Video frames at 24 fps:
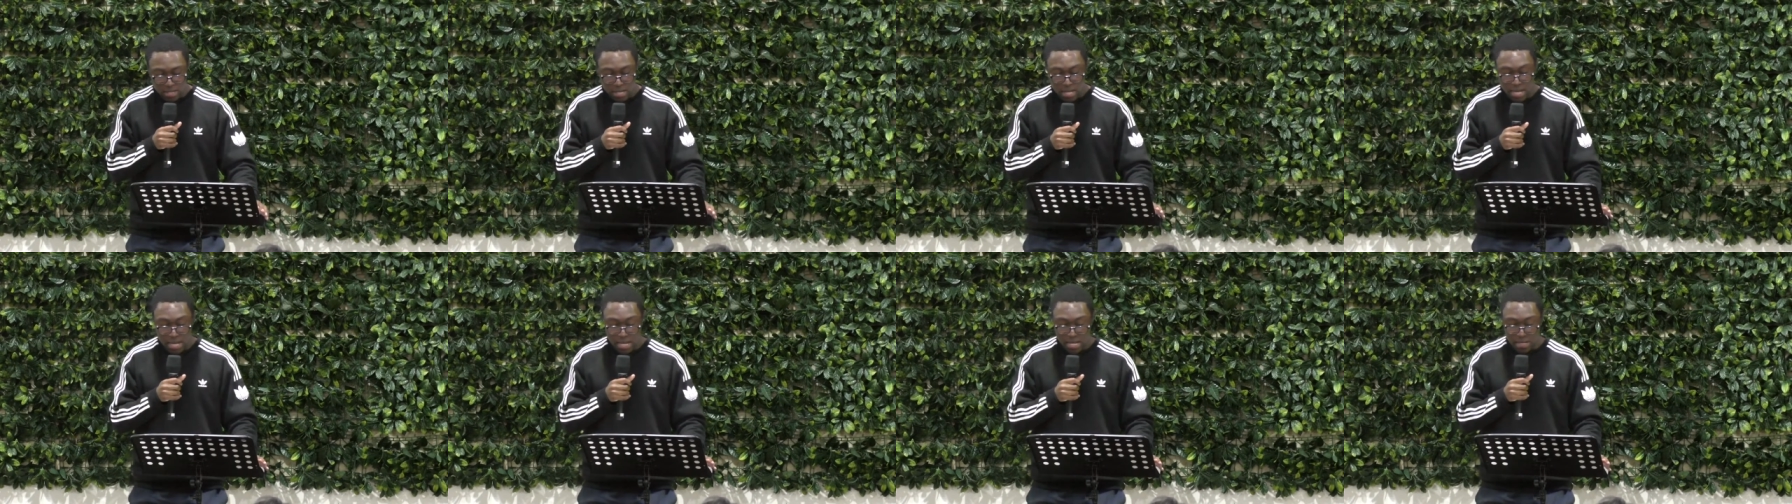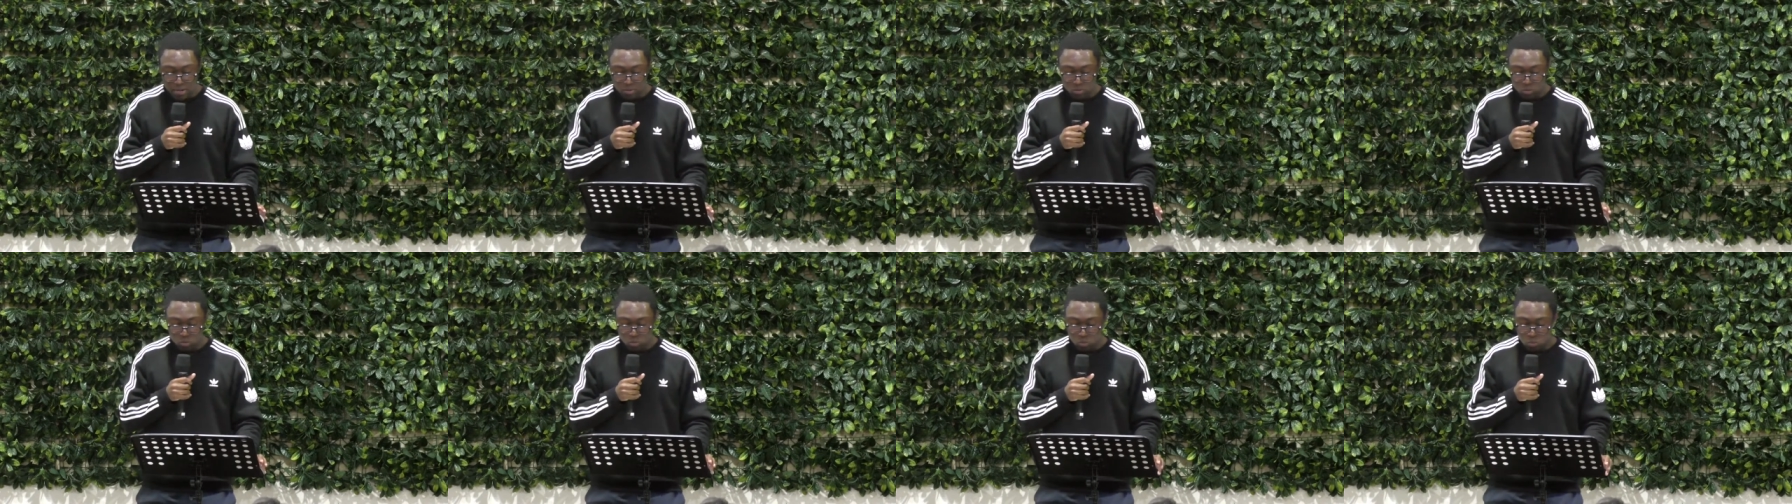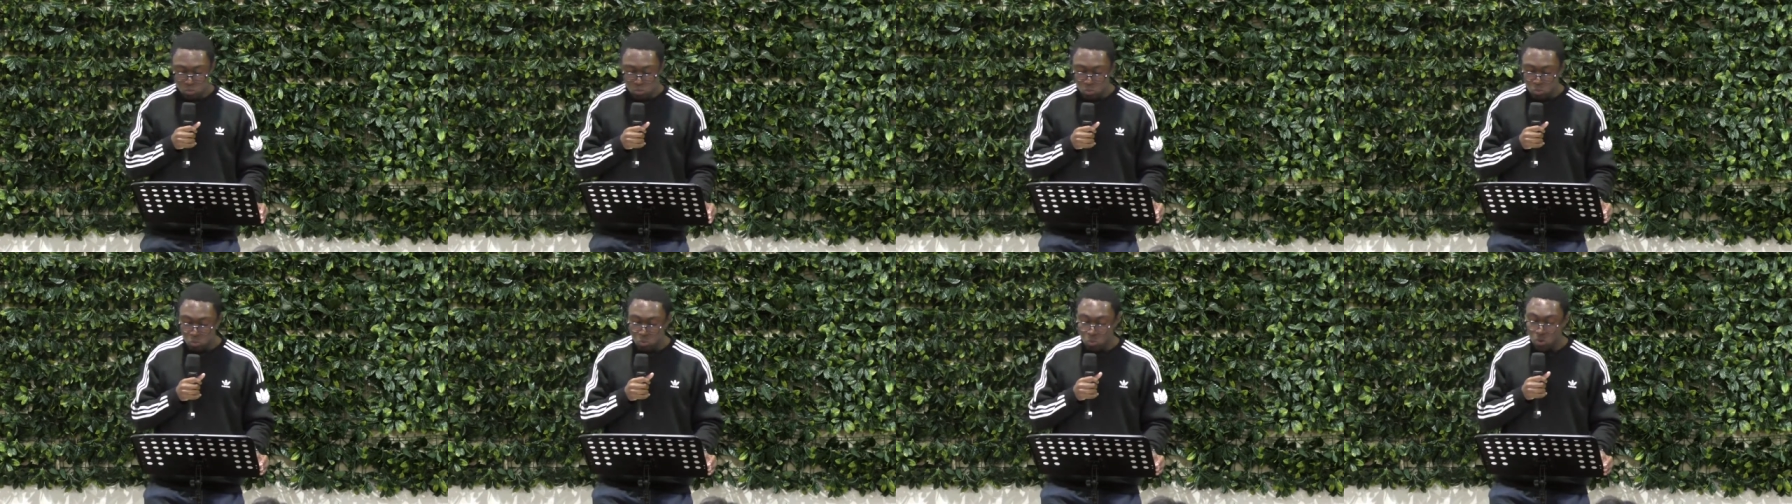And
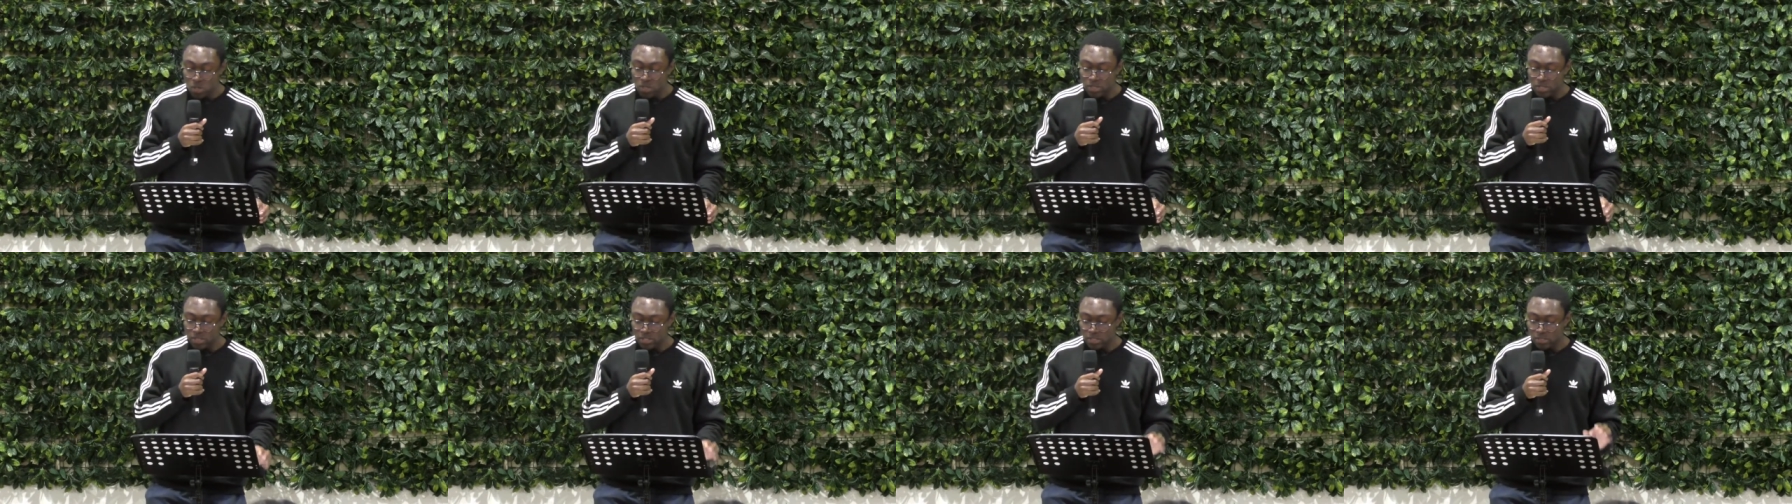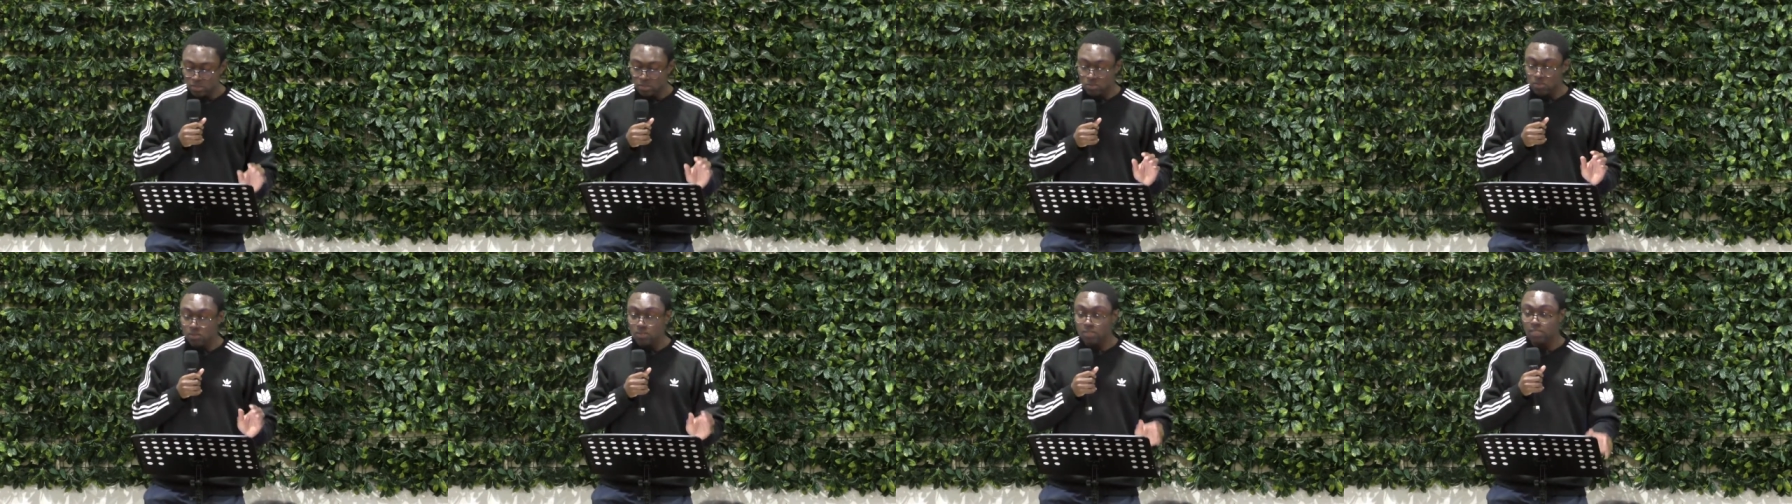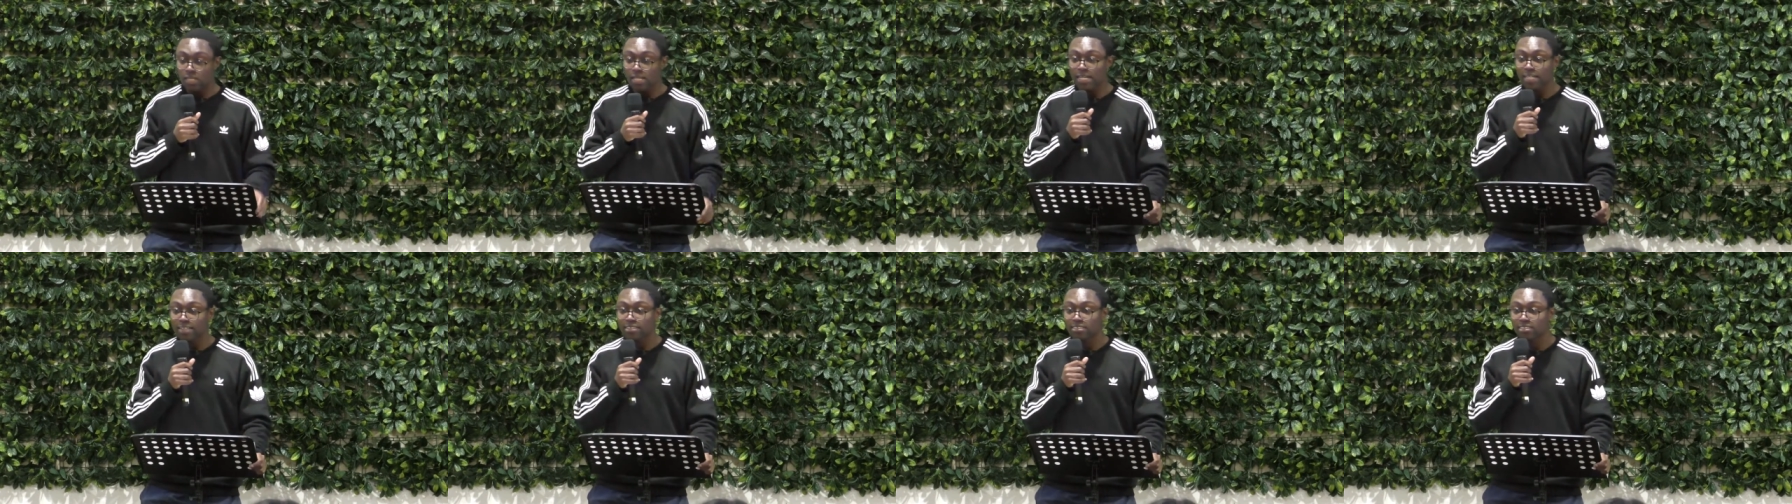what could it look
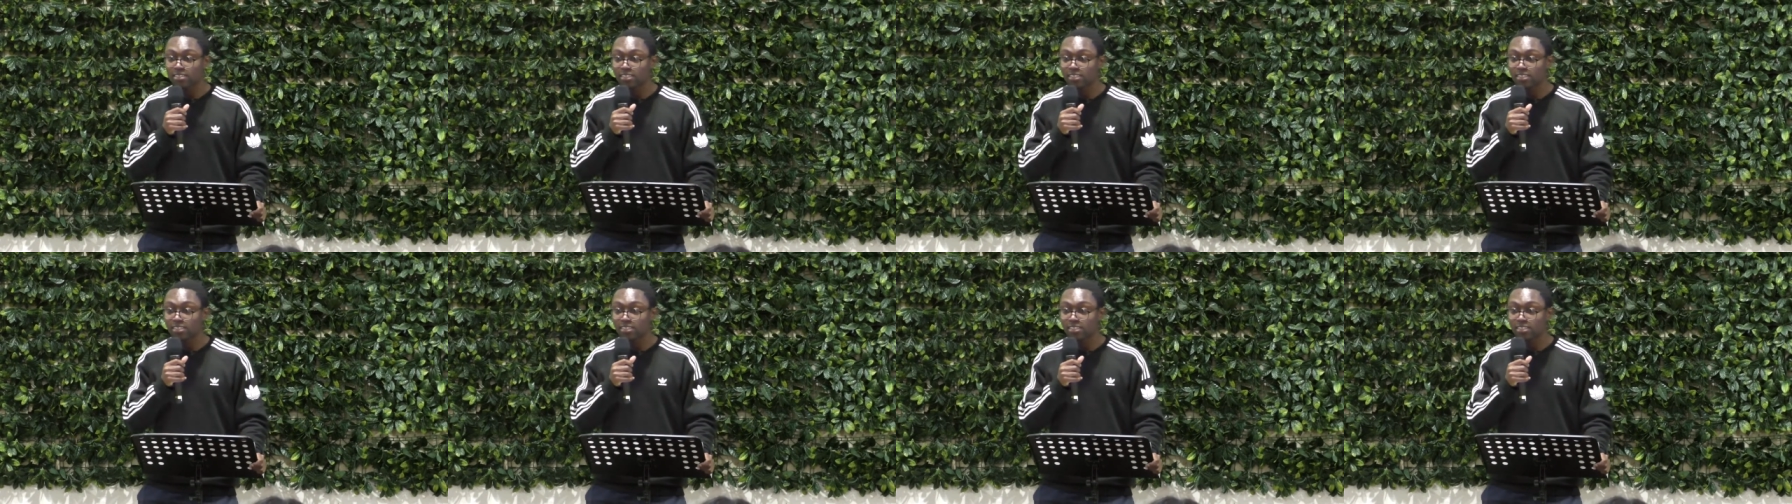like